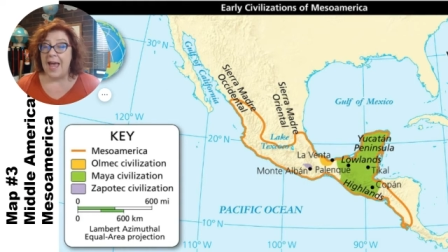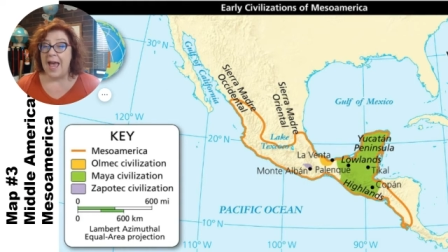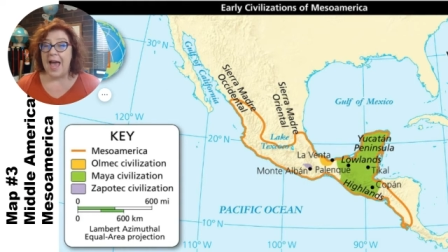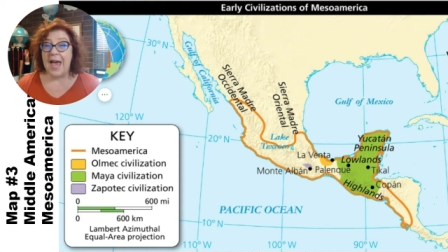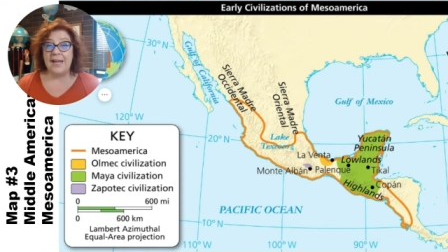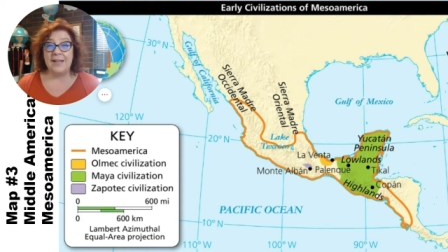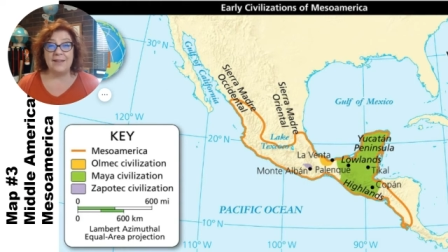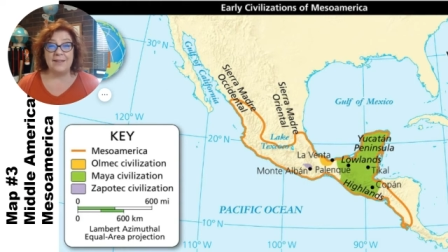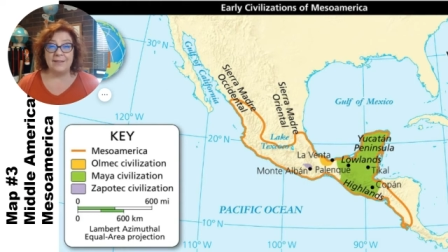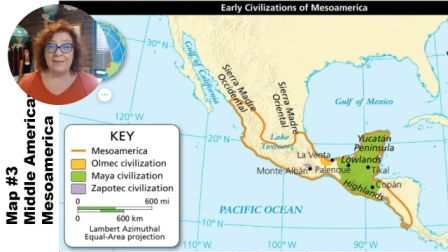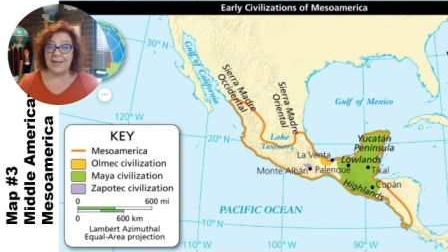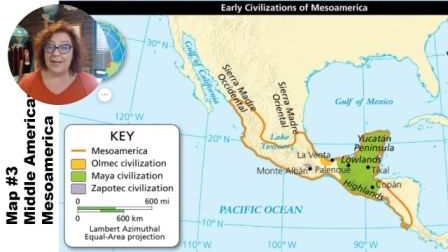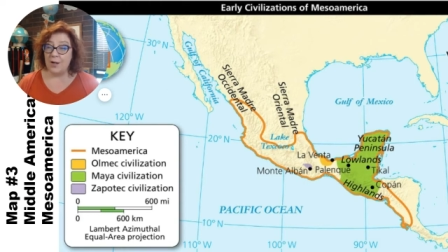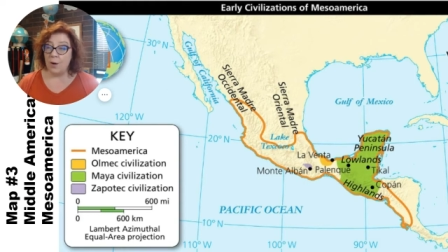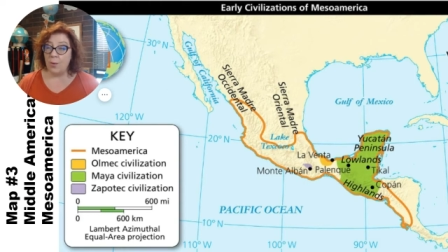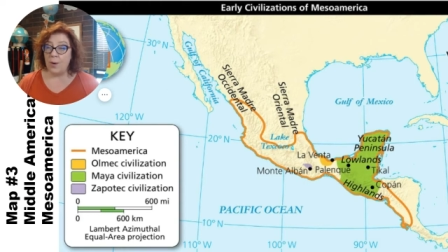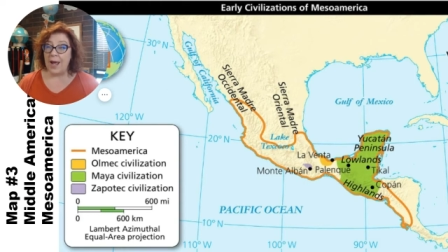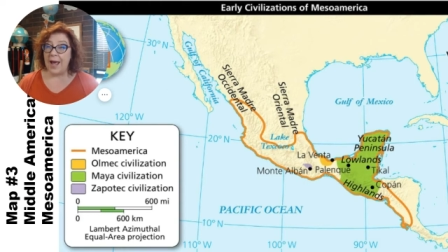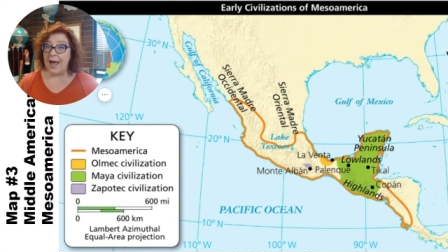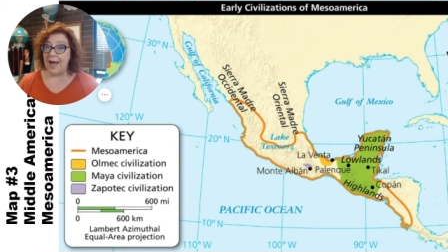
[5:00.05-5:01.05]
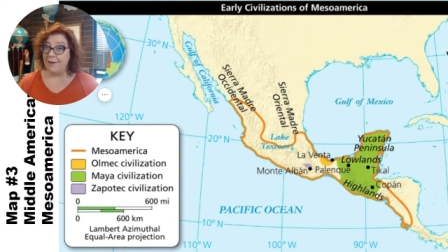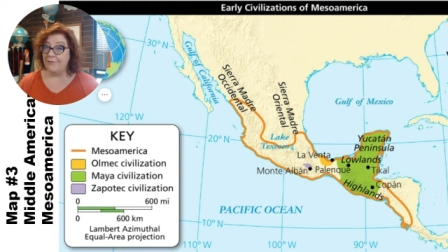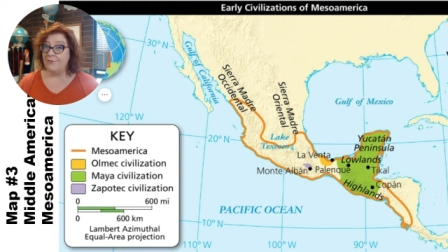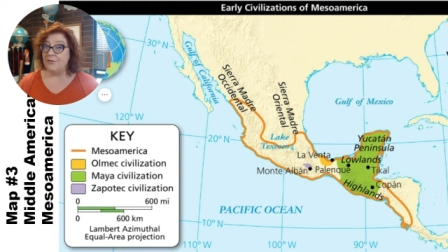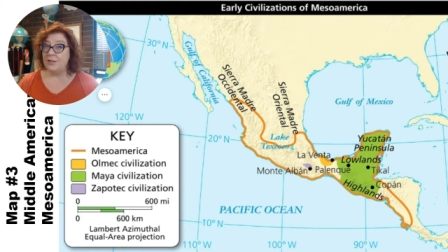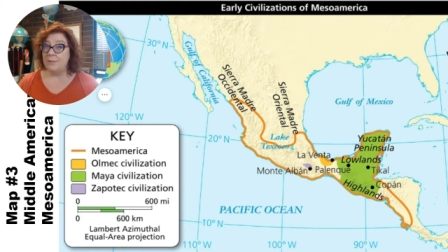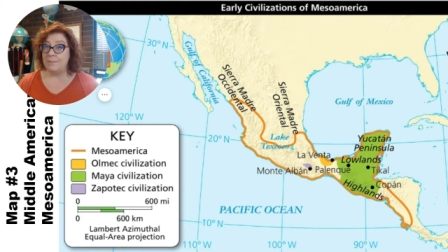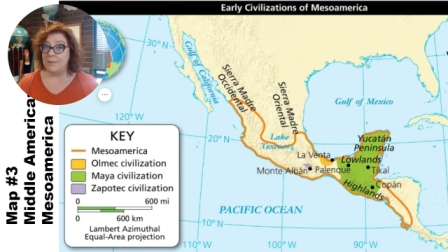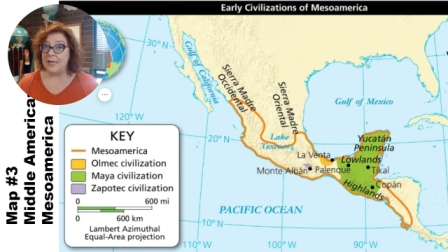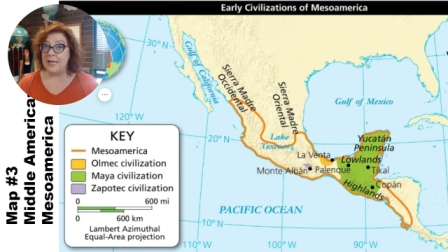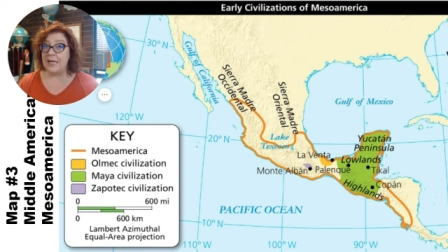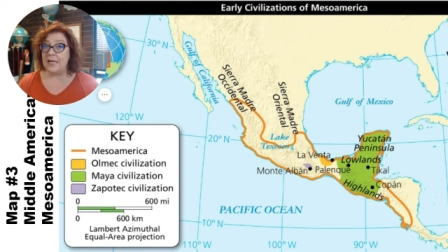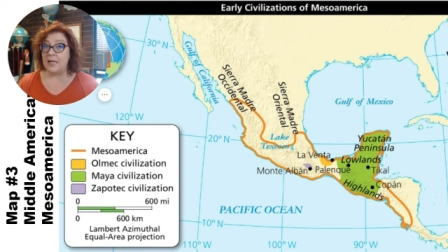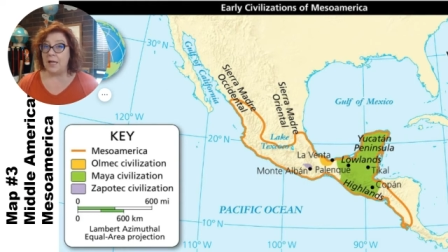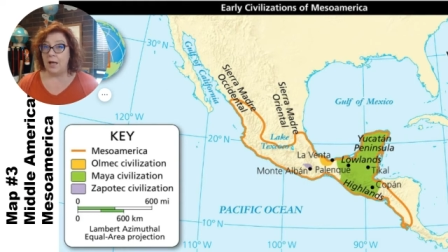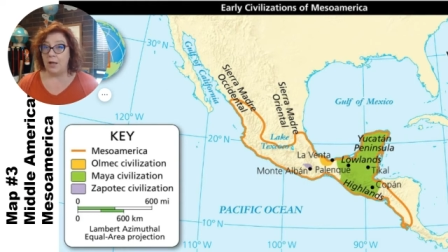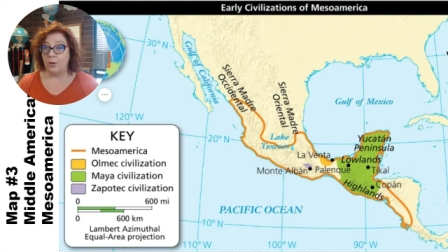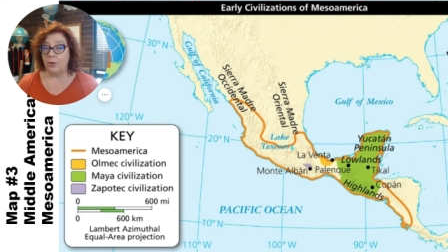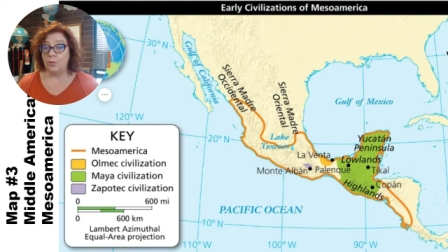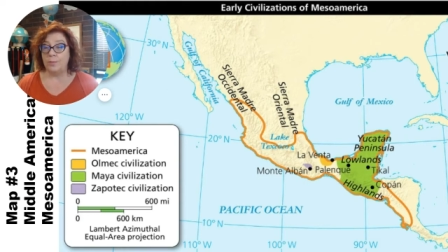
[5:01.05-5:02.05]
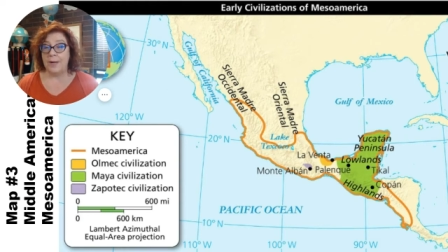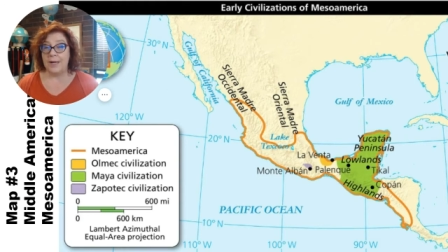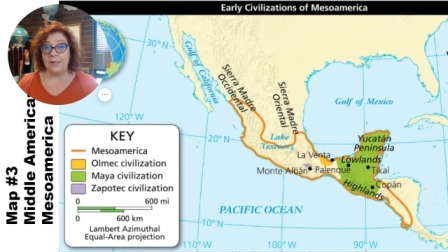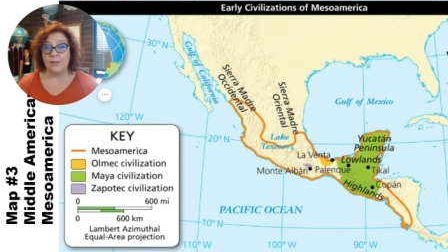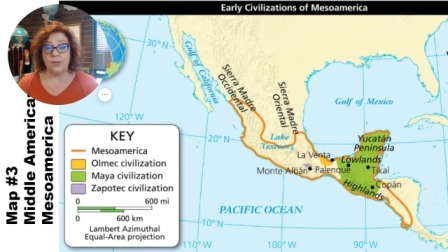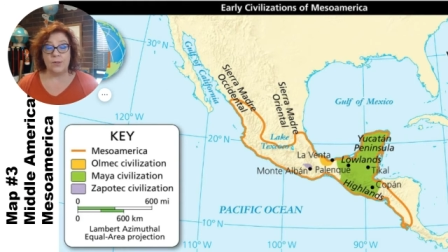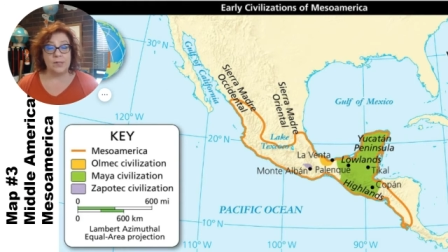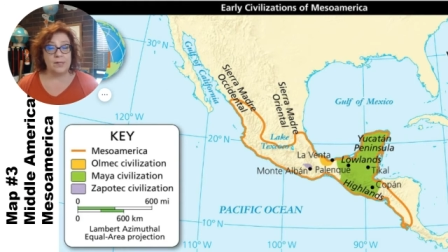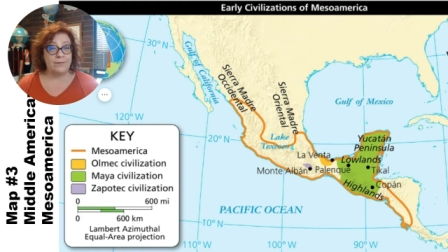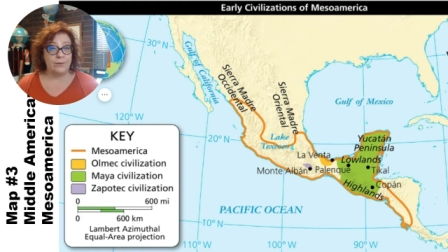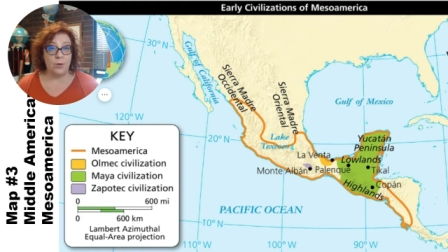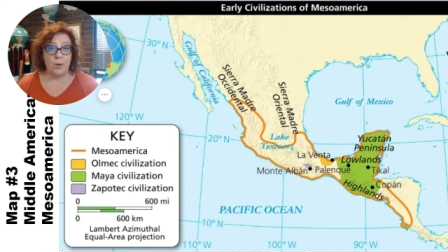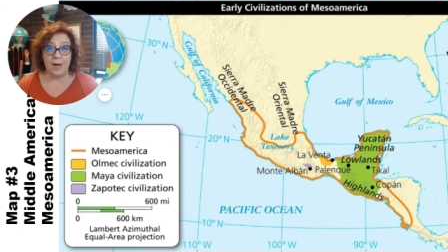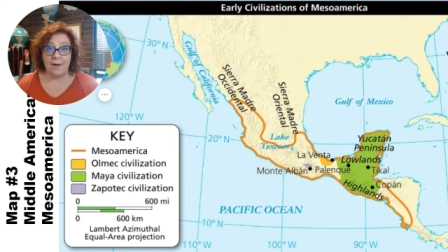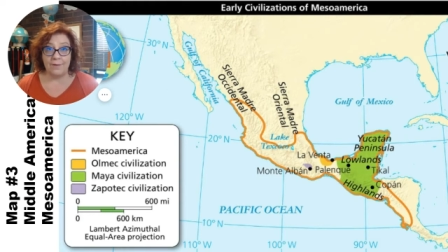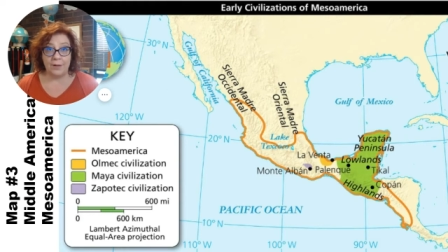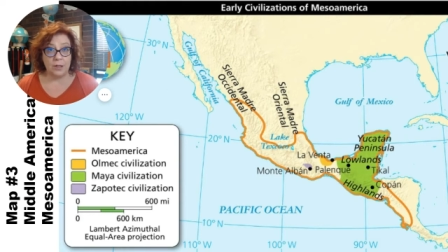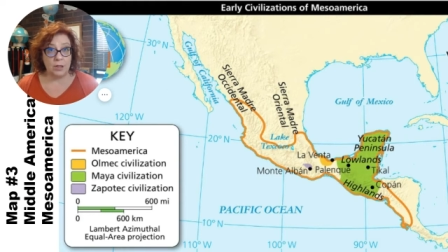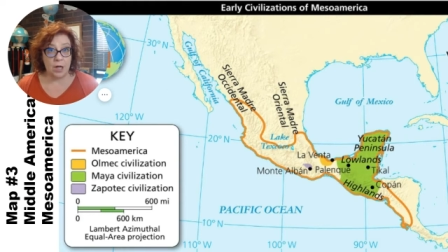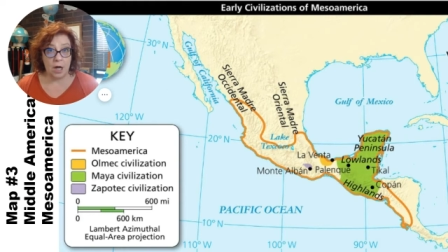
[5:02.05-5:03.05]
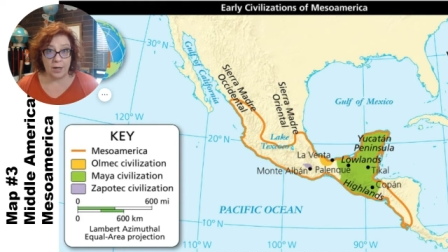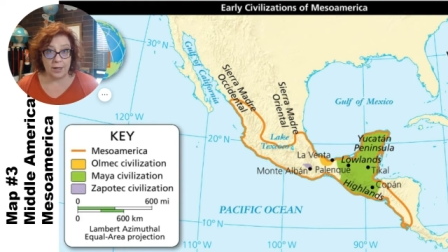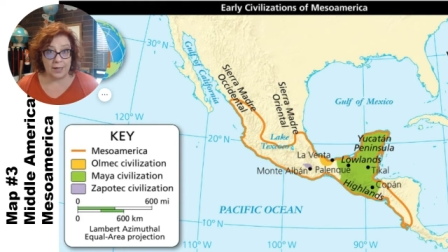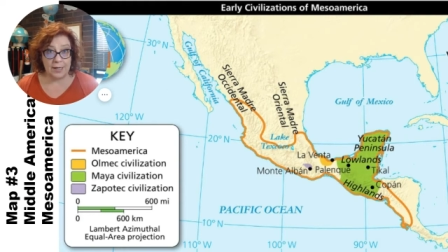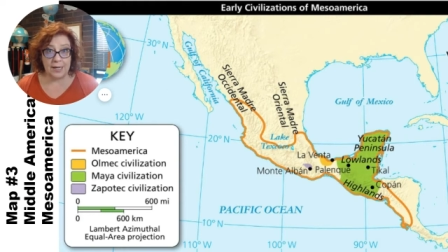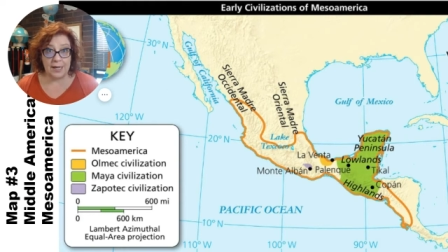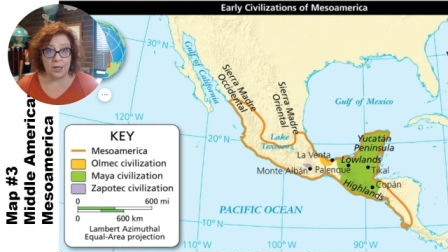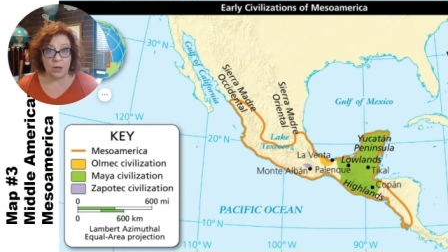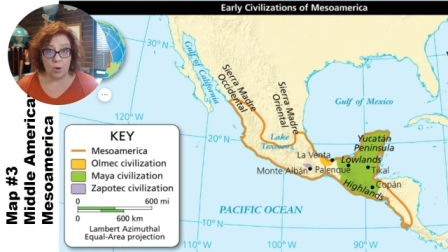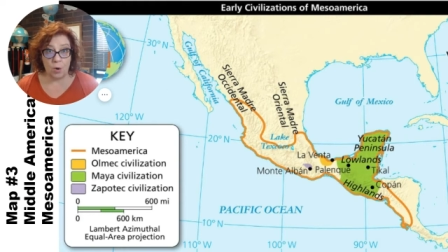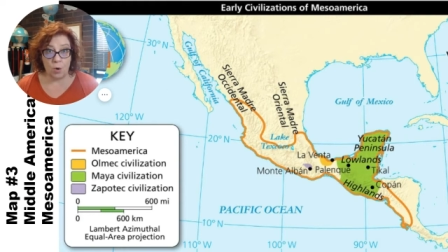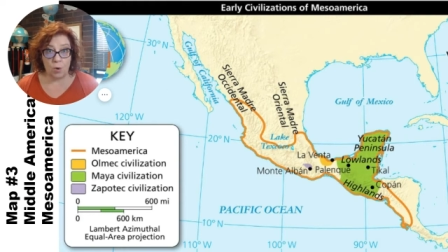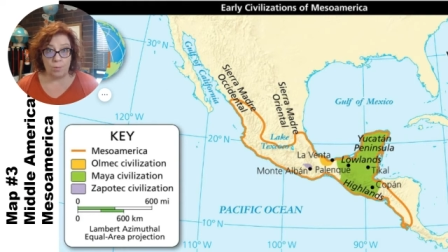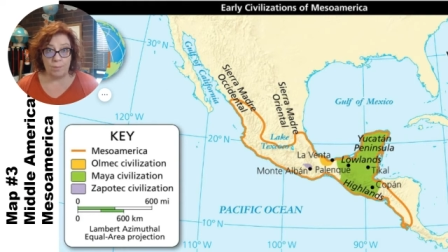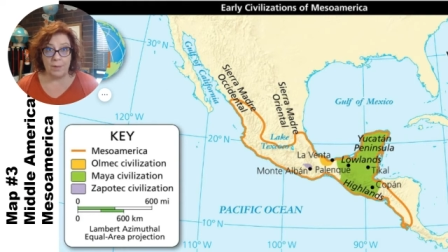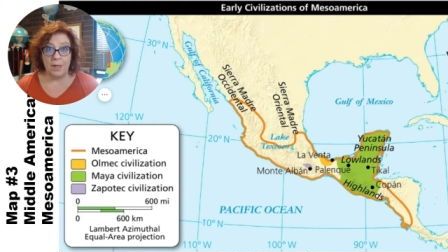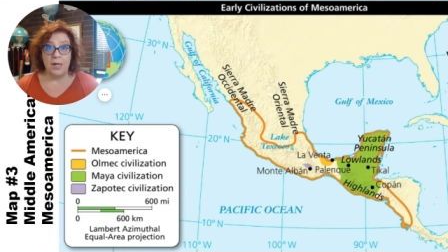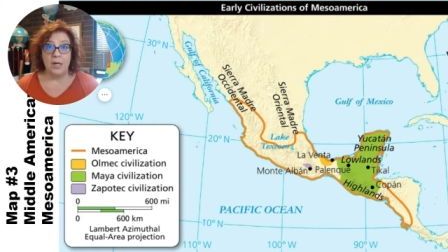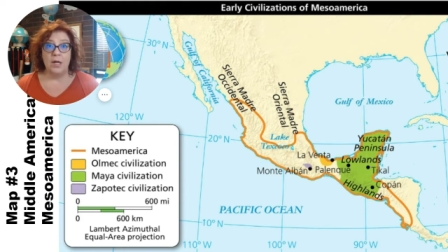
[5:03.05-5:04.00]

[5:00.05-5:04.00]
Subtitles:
And they don't have to be colored pencils if you haven't got any at home.